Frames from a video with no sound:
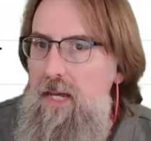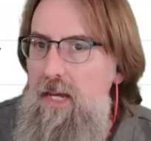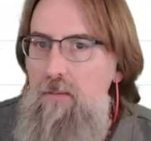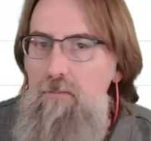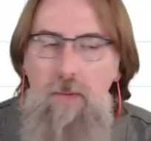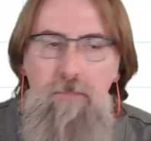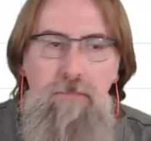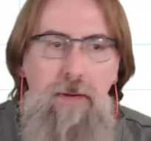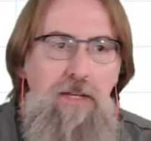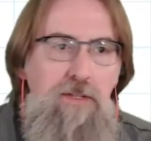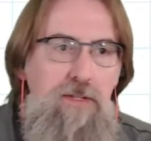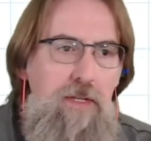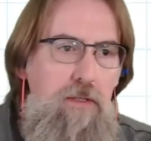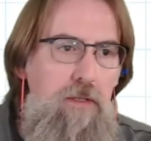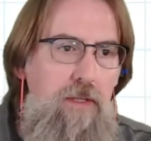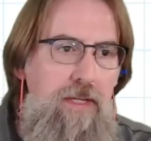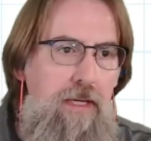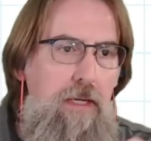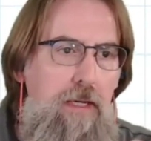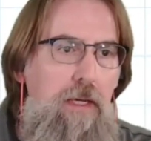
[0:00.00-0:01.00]
But
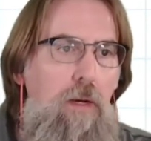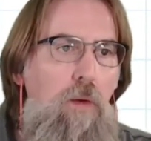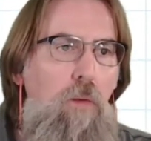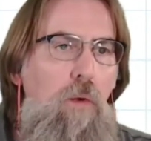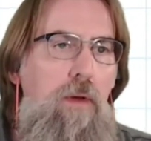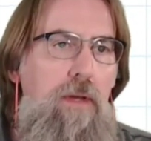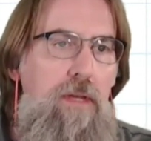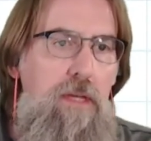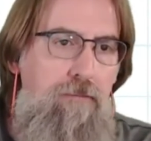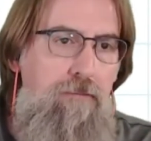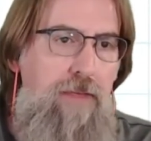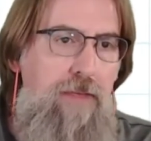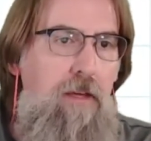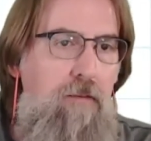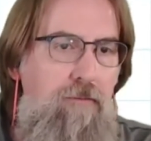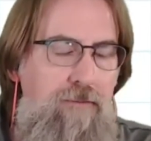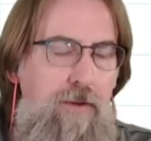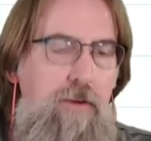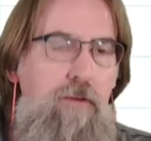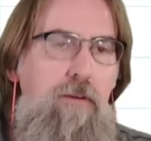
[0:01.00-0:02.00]
basically, if they can
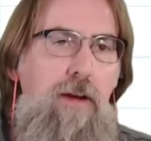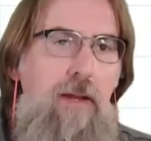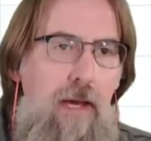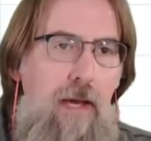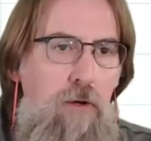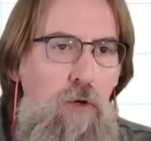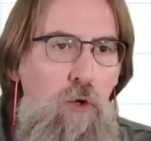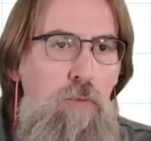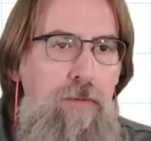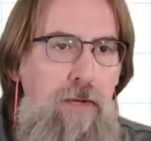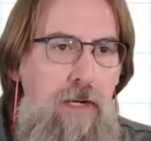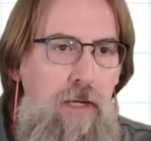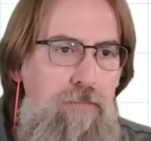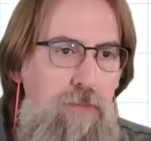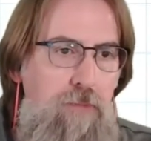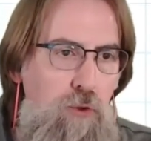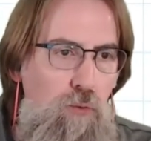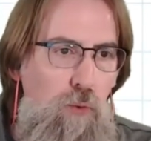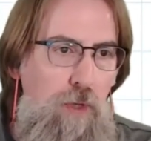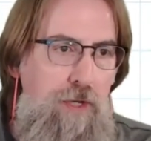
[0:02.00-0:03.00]
figure out how to open up
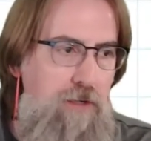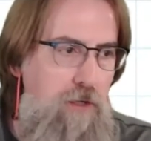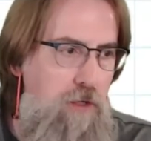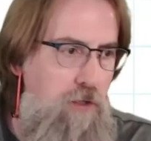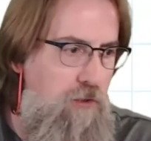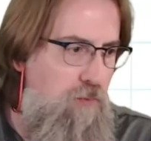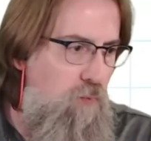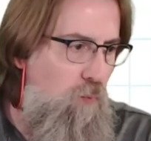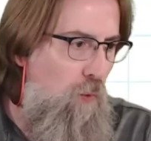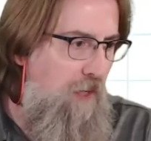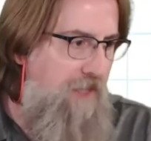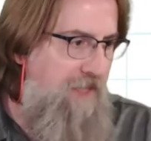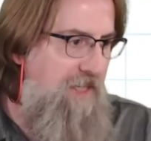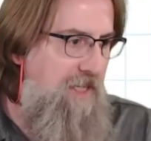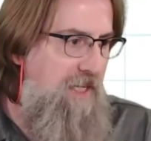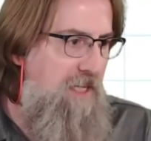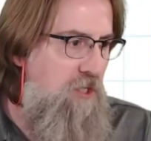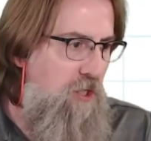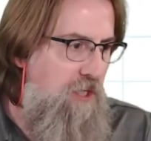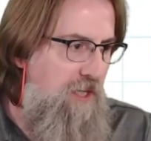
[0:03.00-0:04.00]
2 windows, 1 in
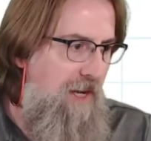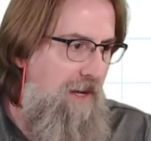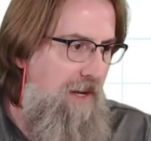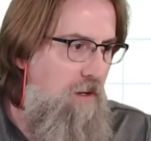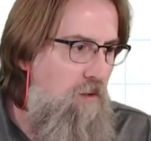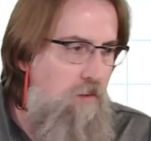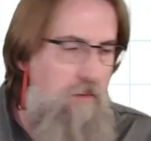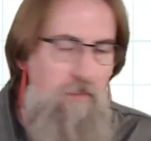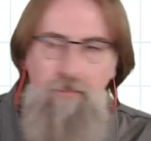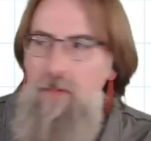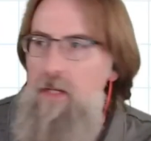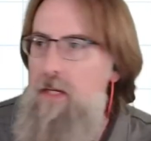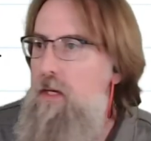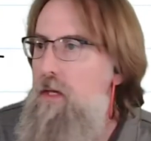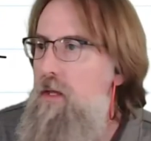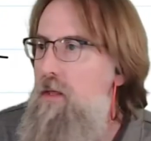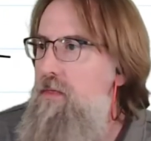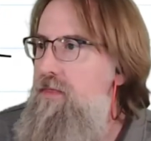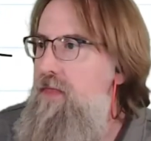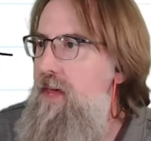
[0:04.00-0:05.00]
each account,
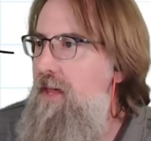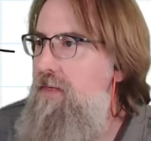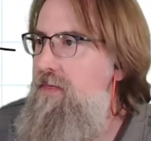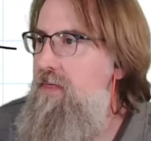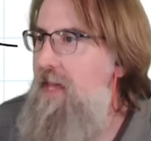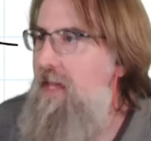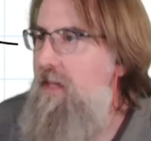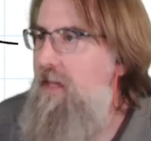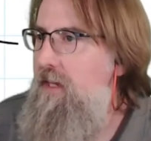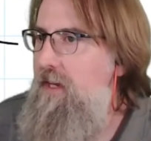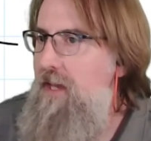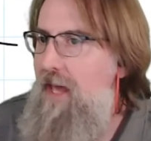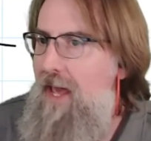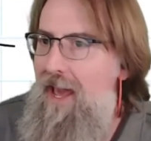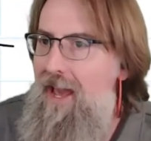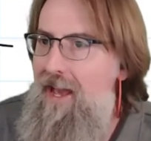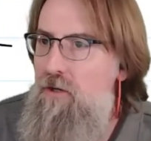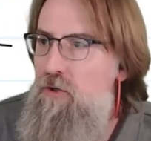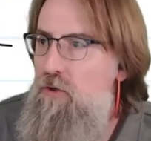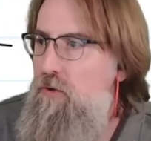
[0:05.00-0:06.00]
then they can
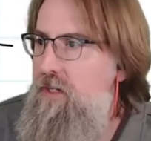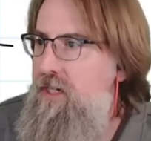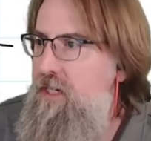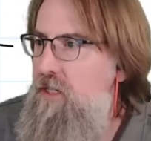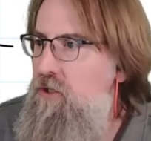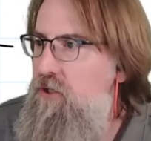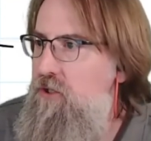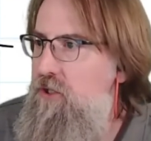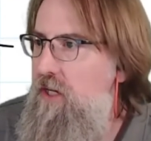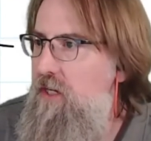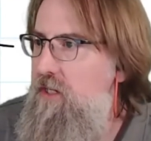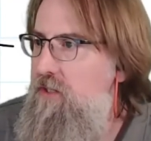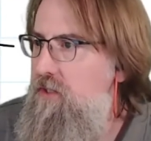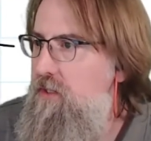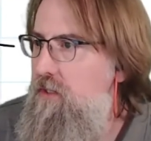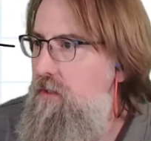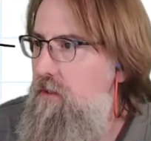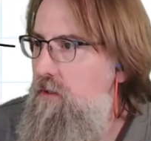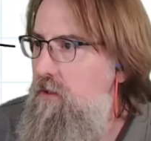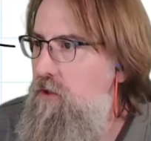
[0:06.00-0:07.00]
actually
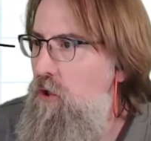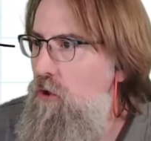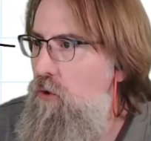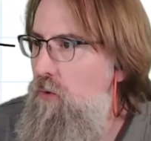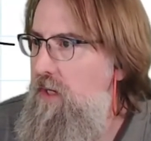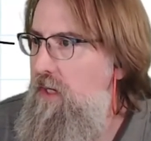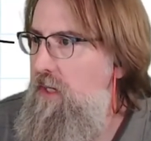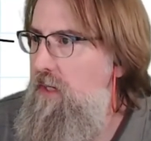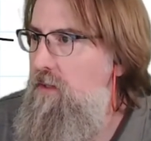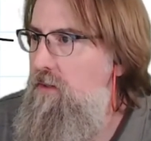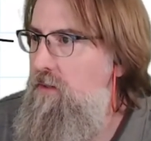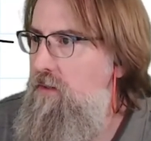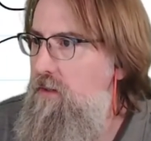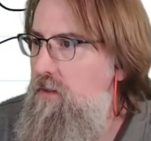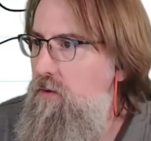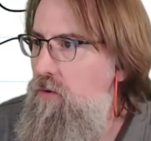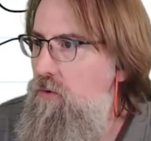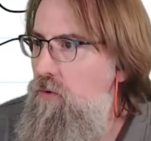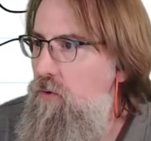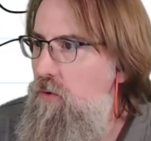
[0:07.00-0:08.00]
just go
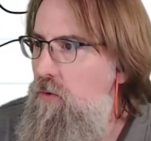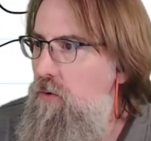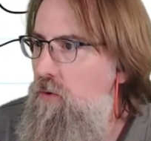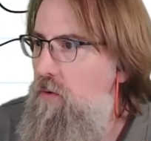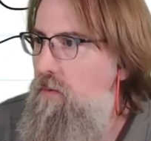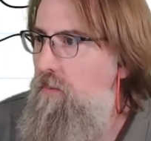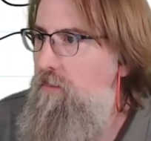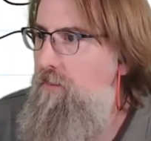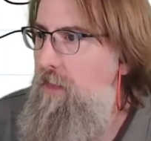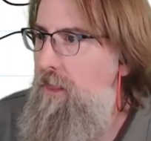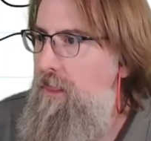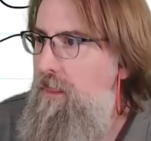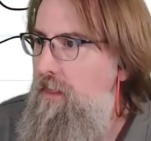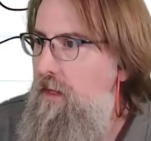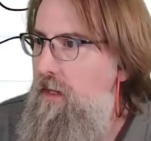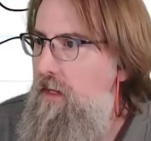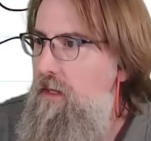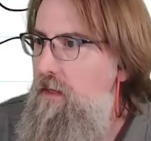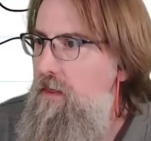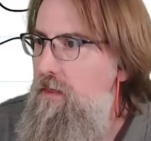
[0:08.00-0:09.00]
into
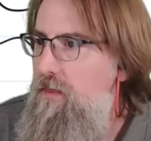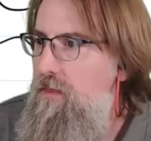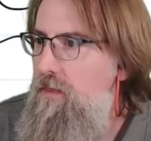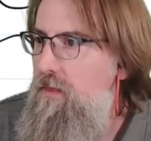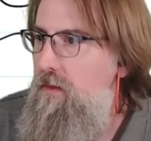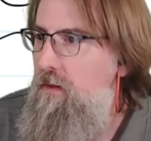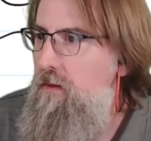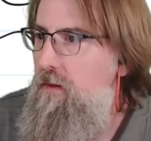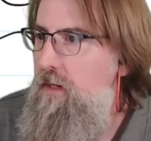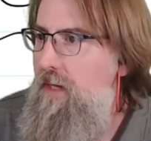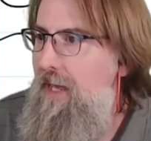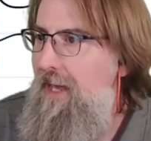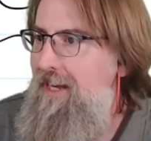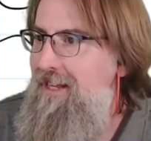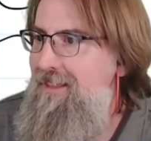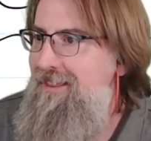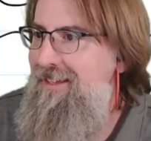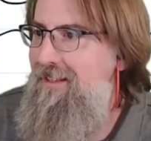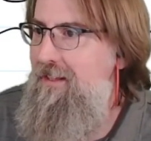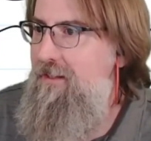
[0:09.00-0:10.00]

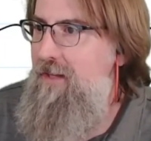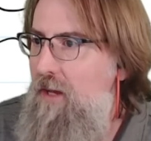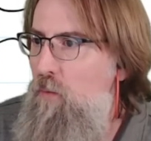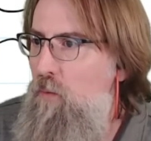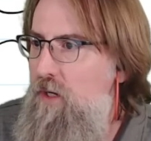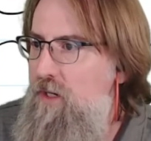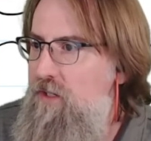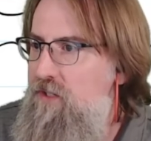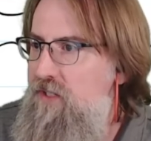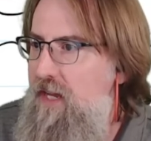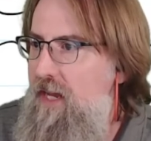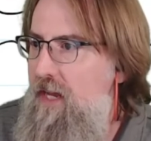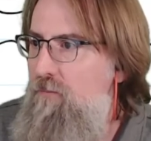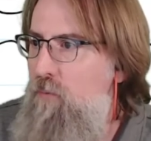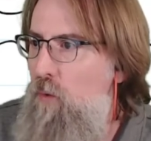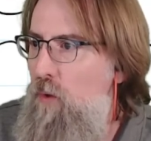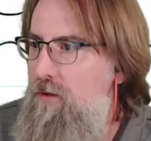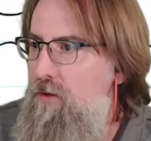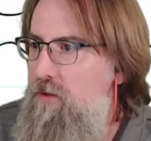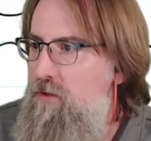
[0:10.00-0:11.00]
anything that they to save,
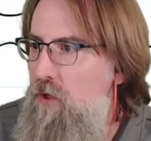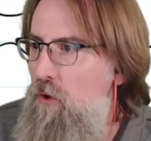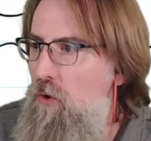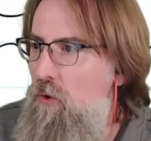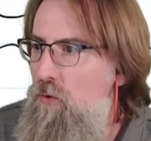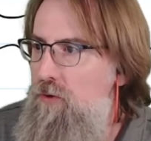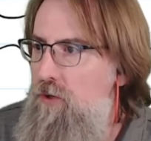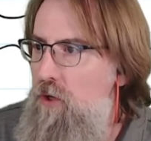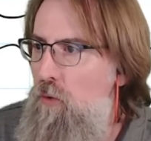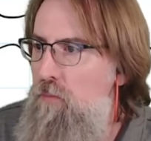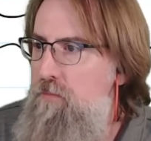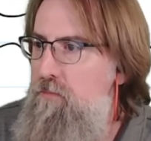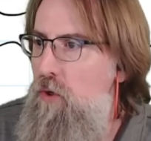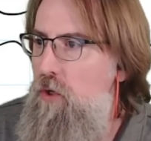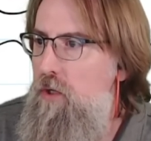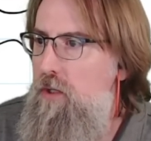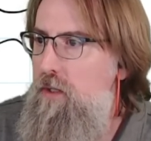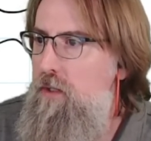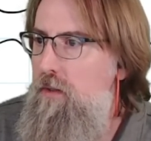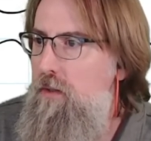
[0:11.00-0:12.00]
whether it's a whole
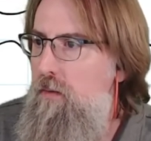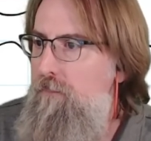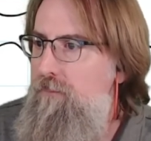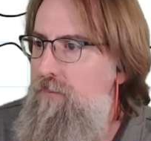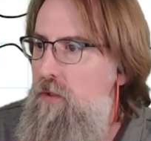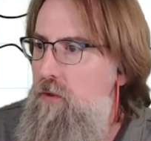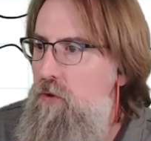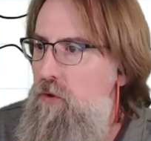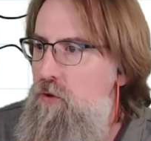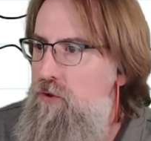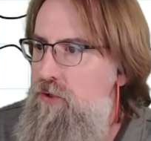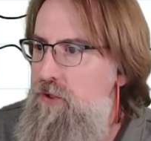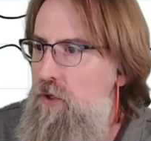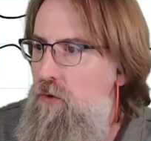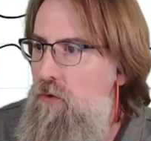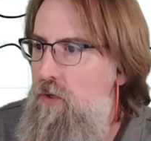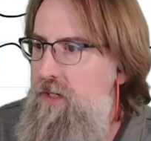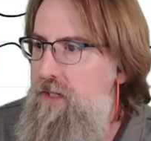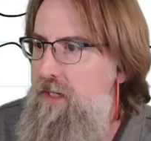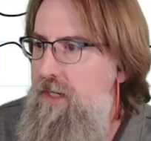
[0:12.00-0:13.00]
notebook or so
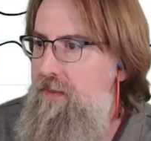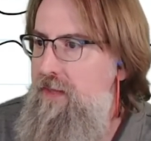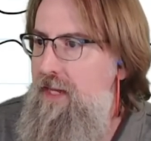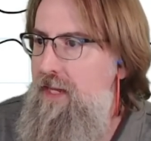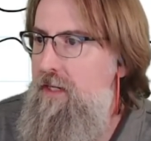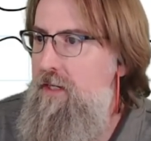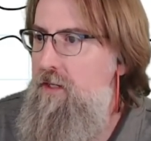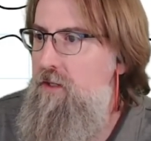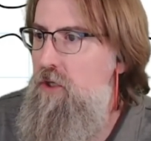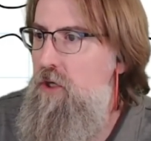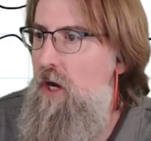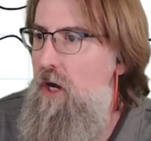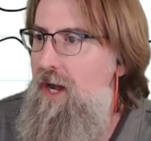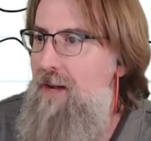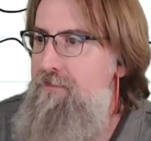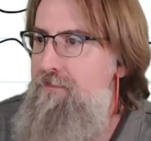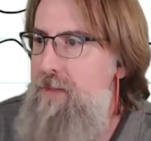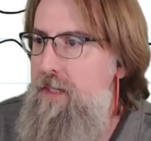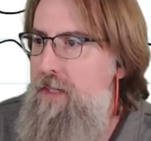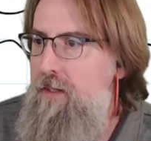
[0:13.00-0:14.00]
on, and they can
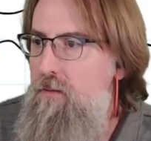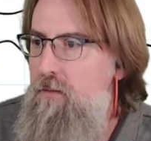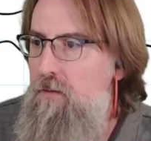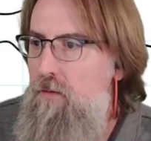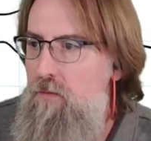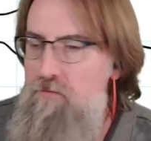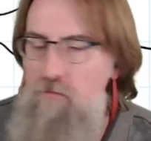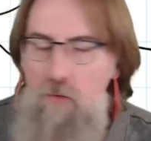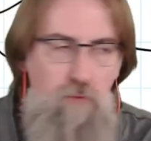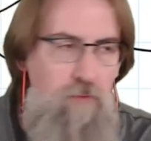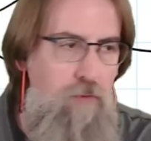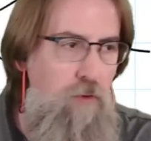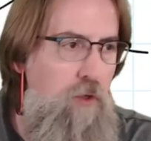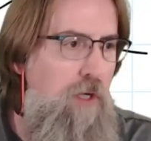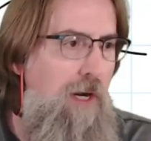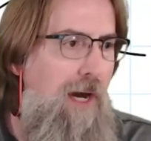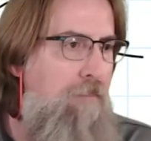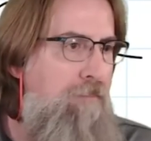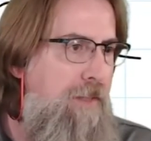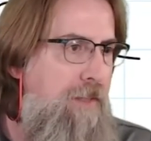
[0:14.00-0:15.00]
copy it, move or
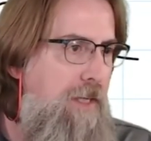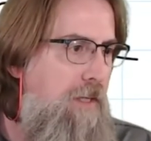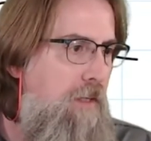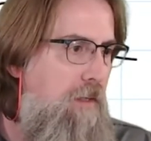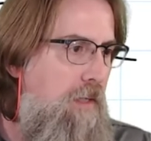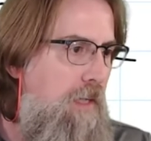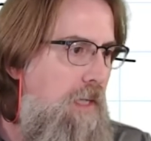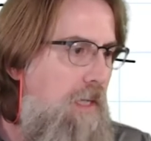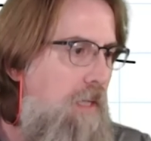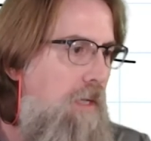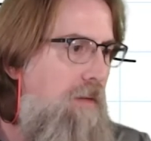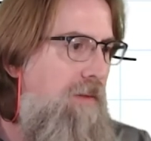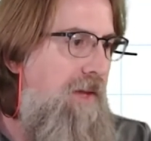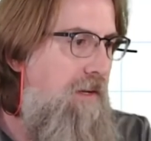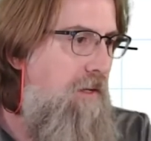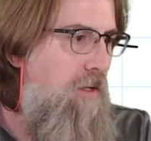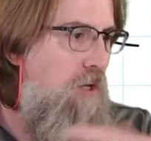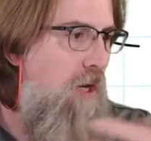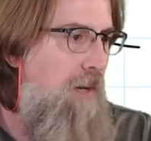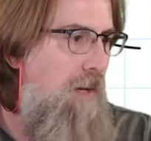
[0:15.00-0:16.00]
copy it, and they
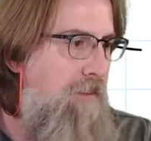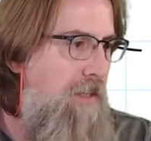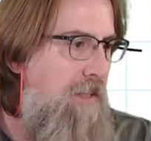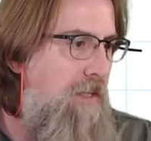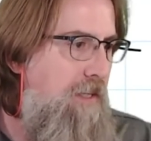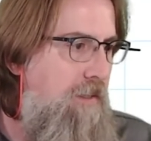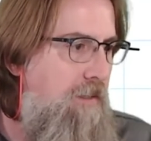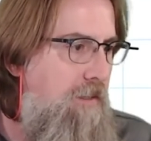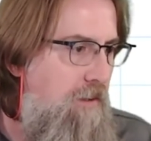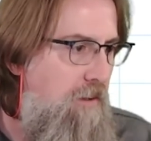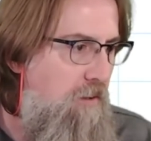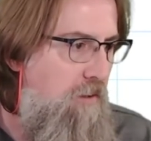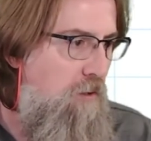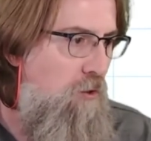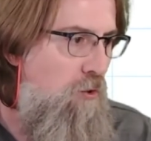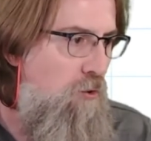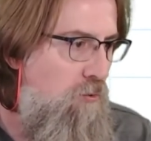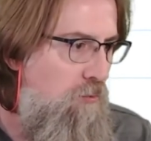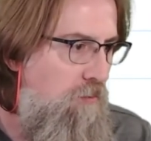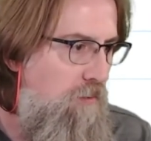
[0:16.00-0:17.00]
can copy it into their
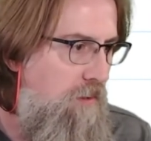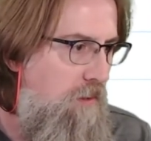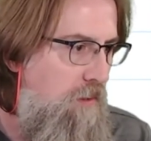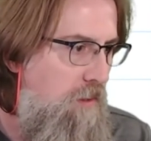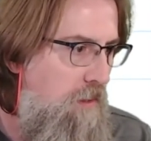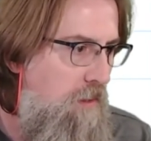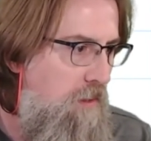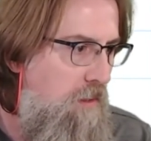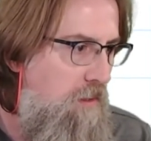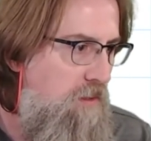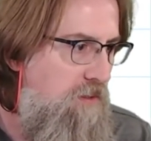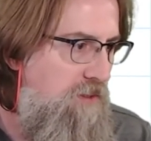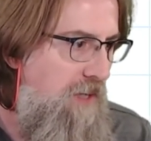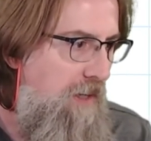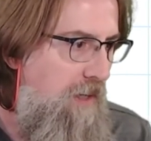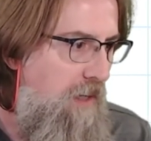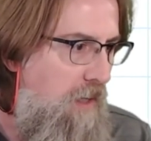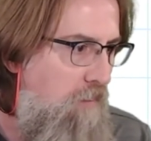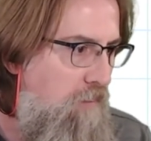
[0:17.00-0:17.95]
own setup.